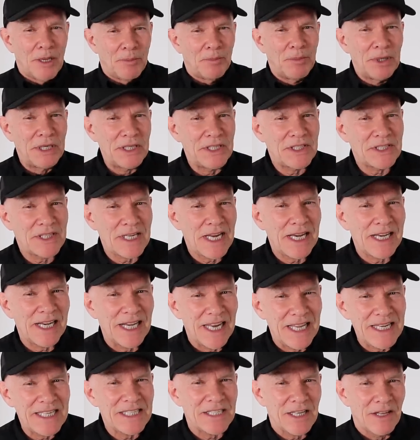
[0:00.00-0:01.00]
But he said
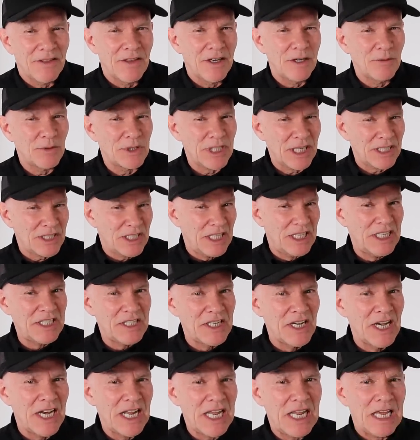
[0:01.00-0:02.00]
later that it was actually his
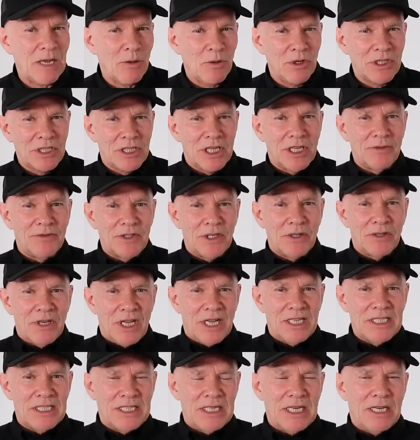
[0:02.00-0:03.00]
knee, which gives you an
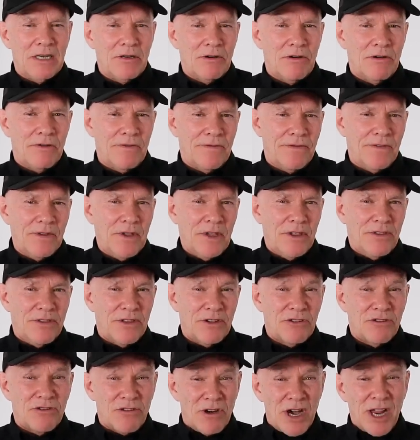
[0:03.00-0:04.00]
idea of the
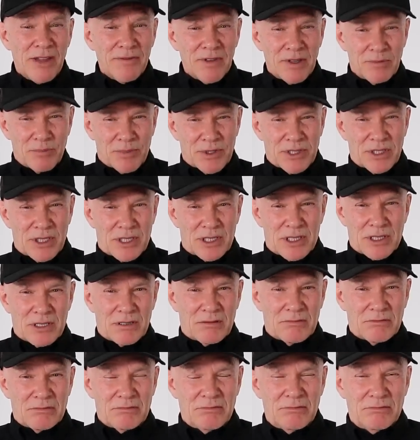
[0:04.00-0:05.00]
driving
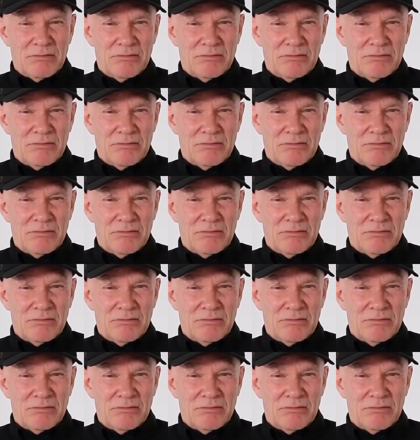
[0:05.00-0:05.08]
position